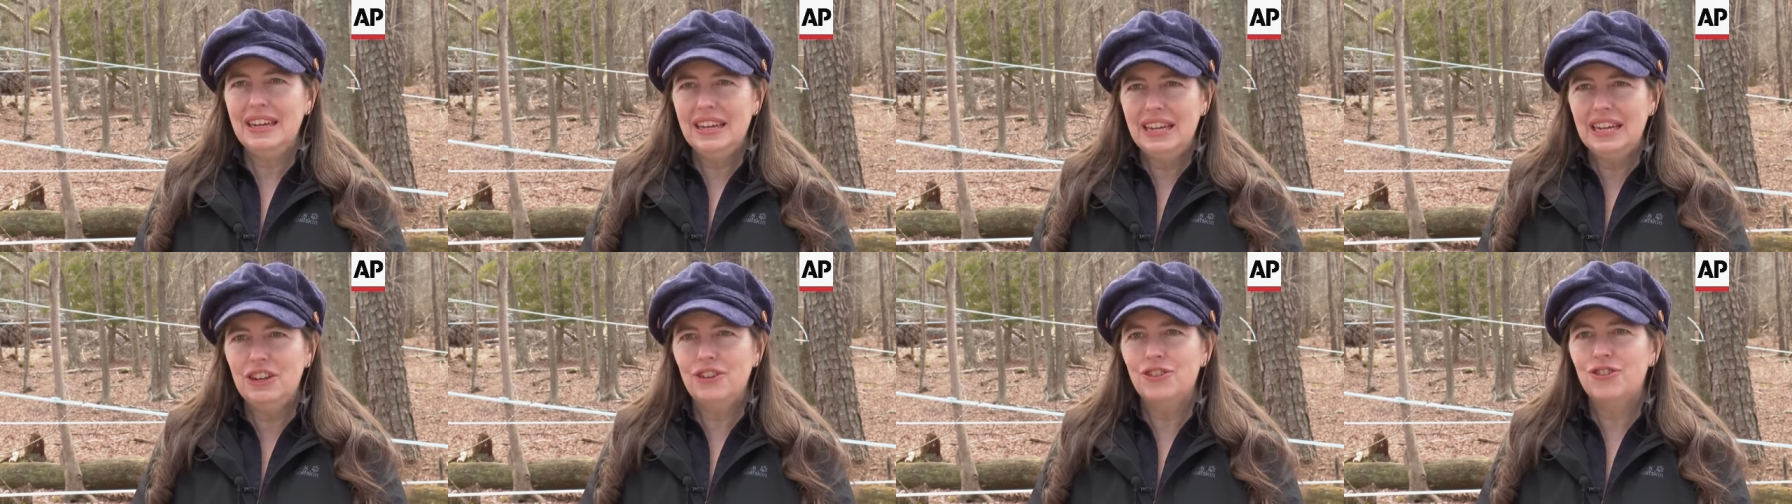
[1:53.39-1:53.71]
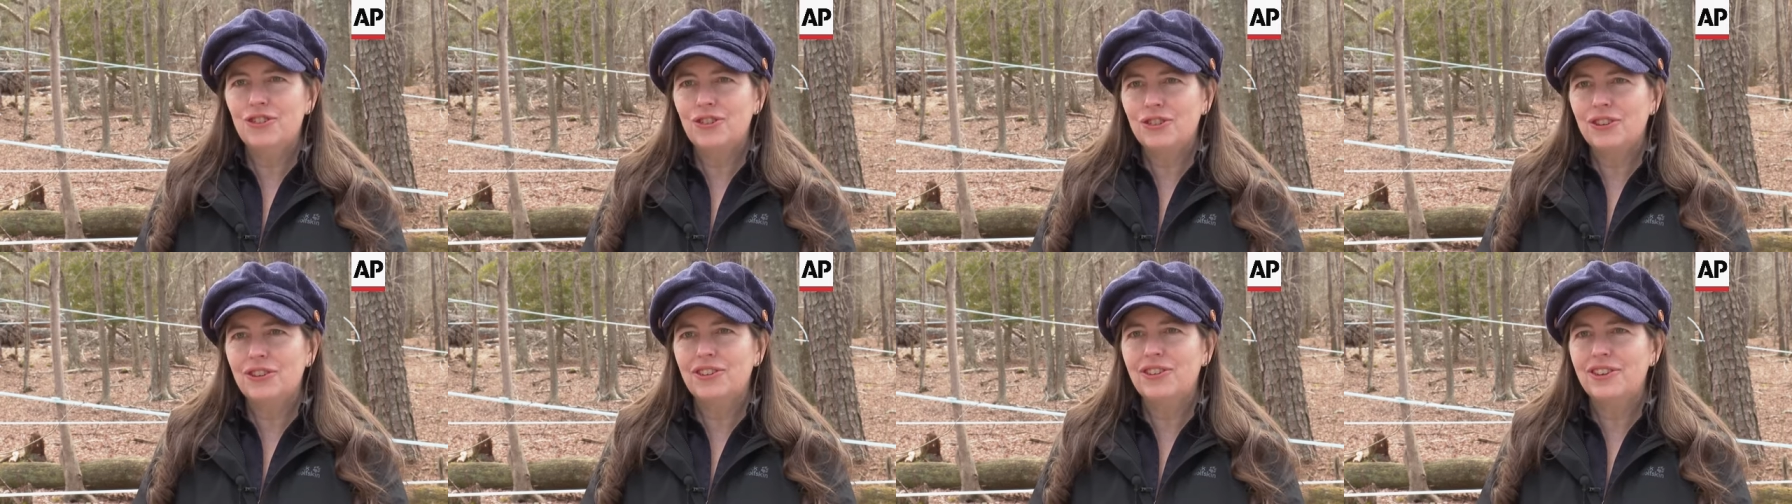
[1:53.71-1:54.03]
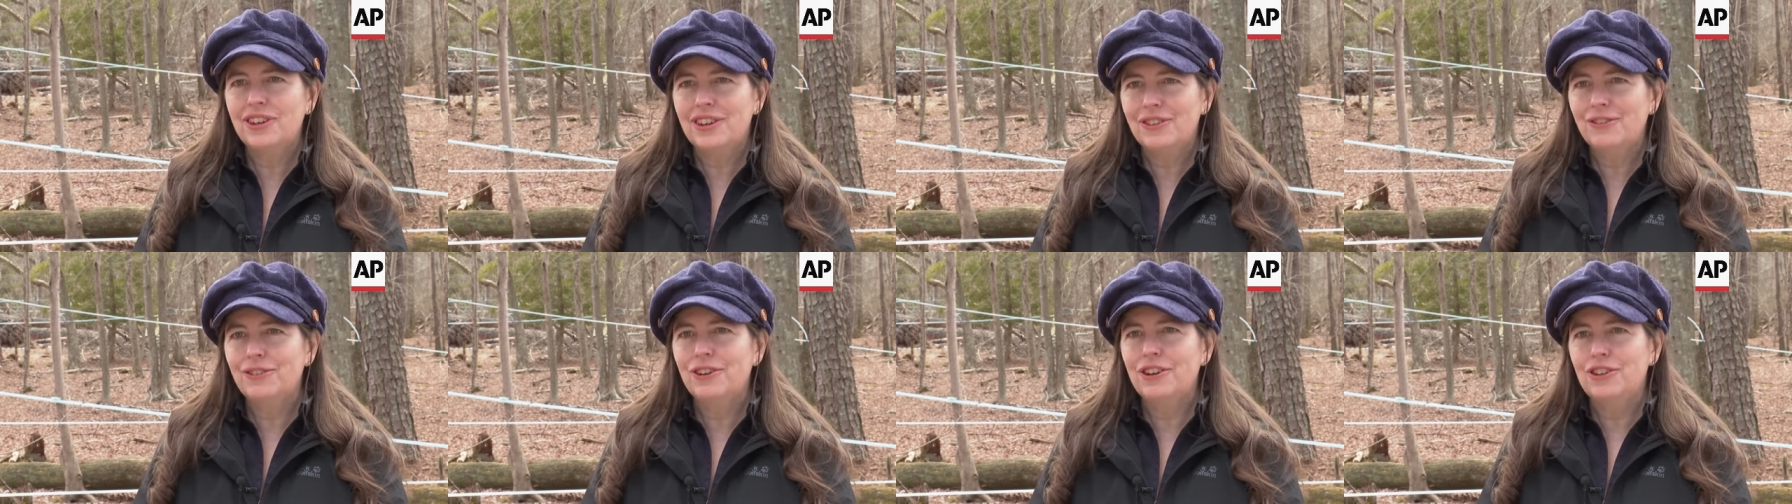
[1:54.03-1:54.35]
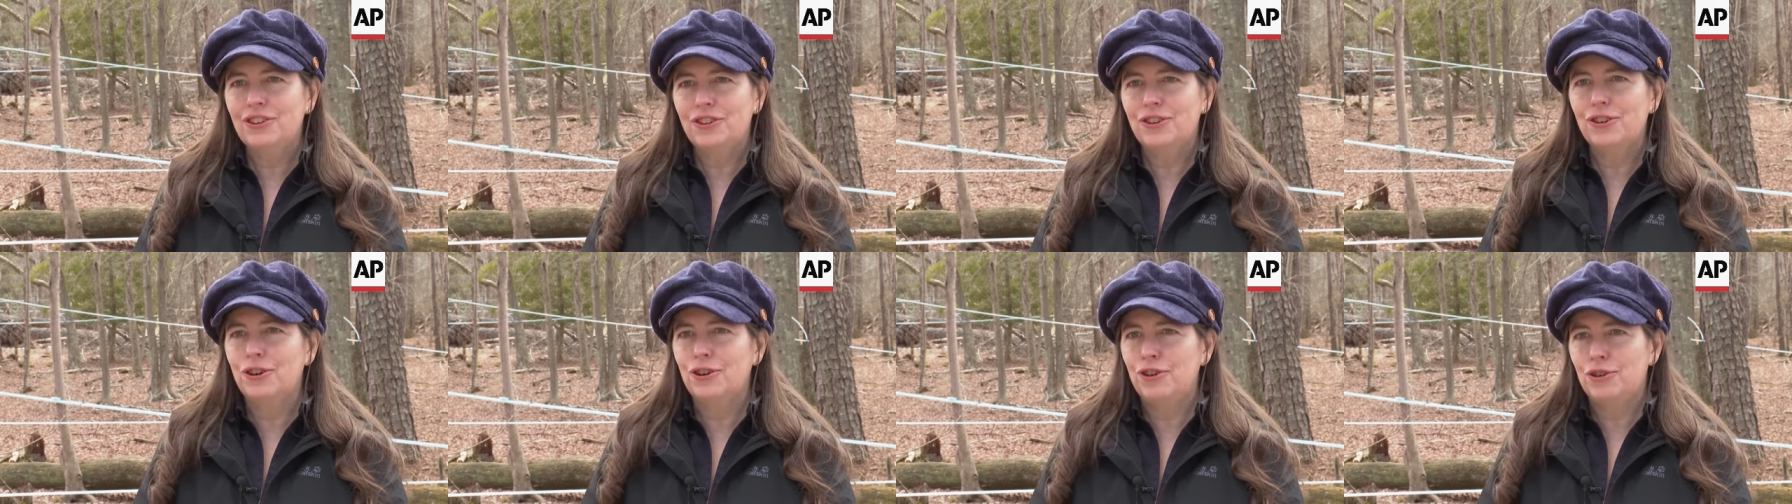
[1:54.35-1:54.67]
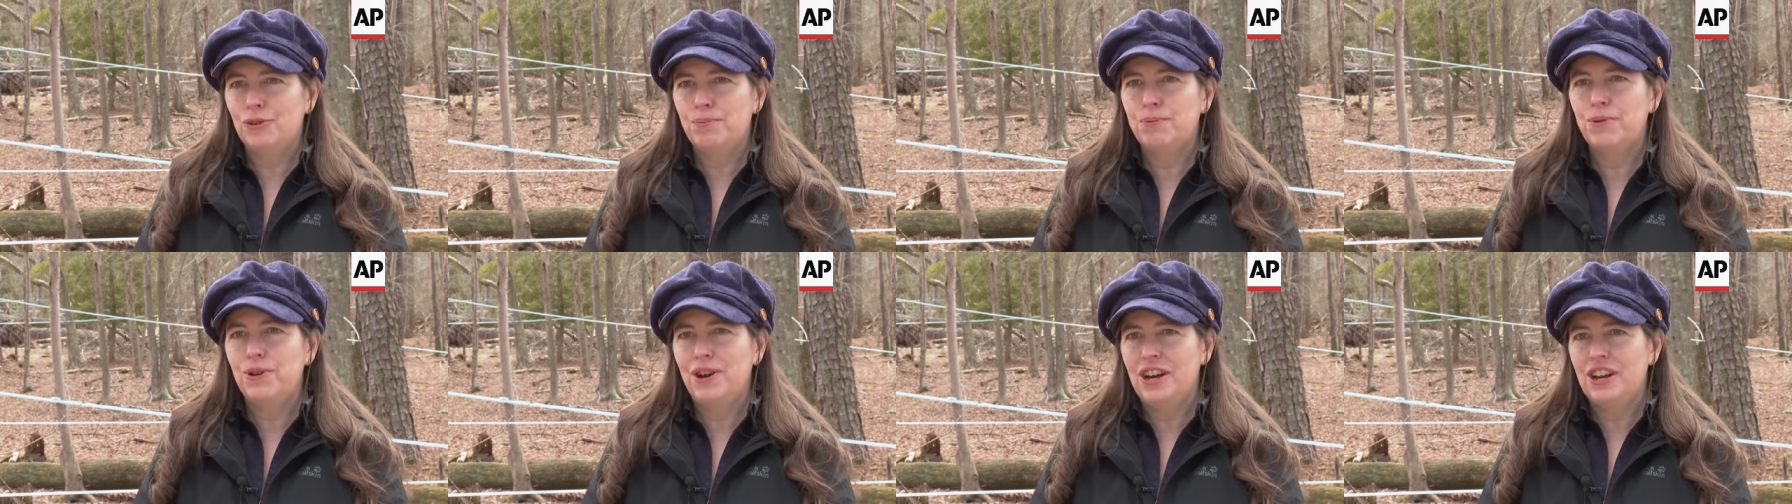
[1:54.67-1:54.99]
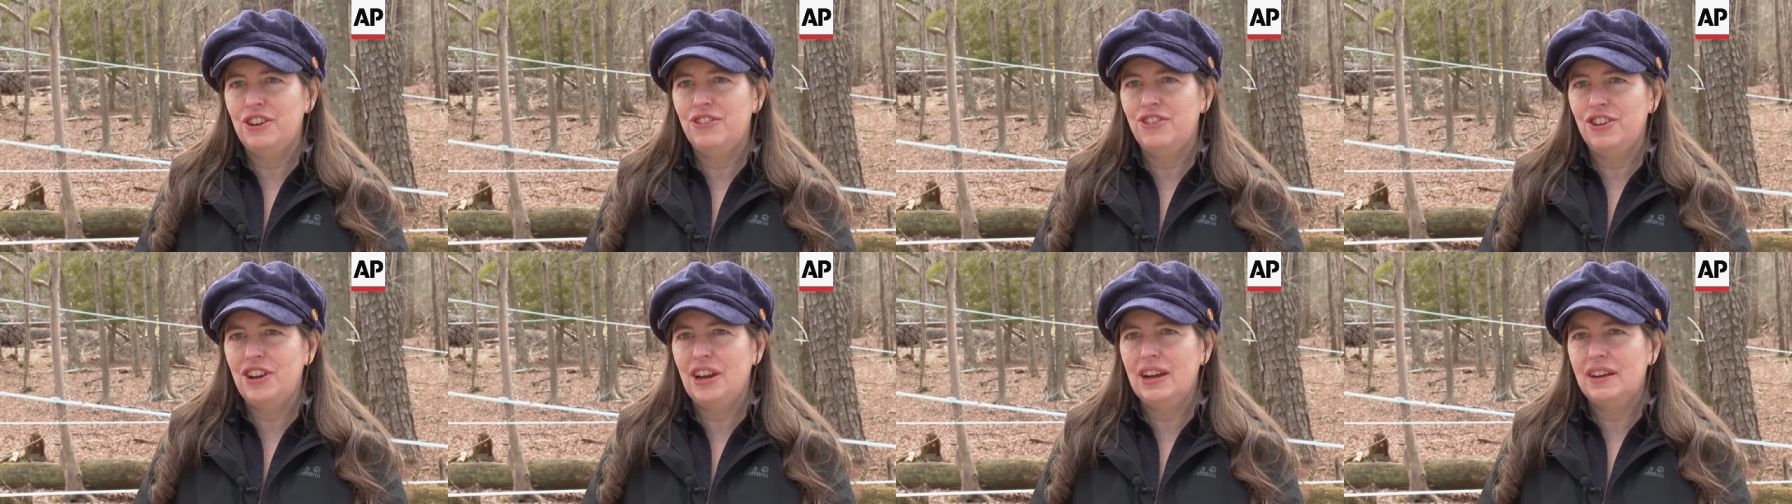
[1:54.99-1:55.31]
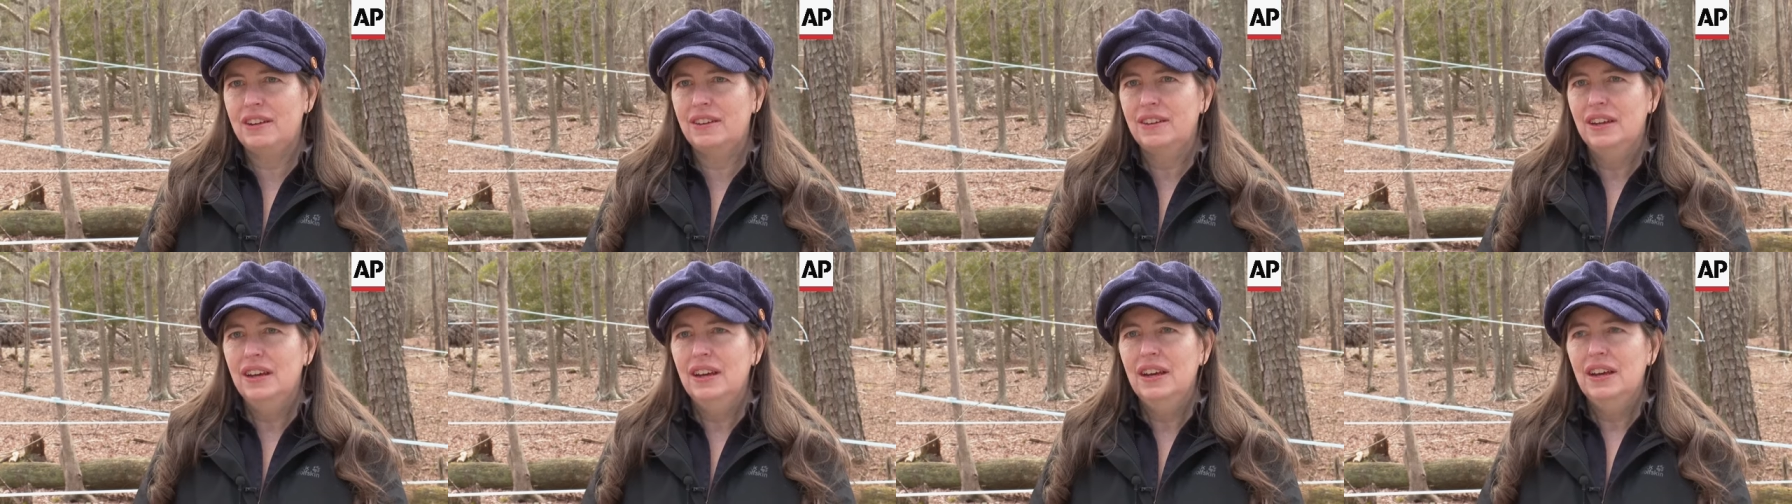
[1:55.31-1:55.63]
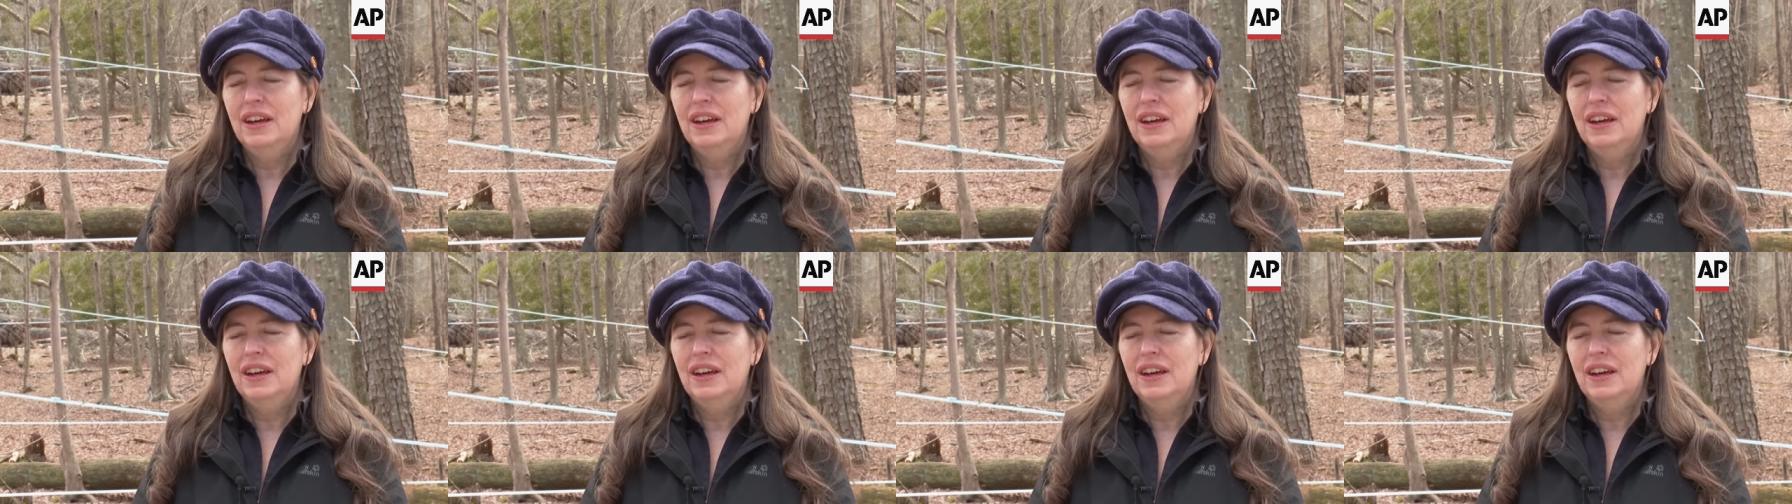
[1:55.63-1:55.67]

interesting research project.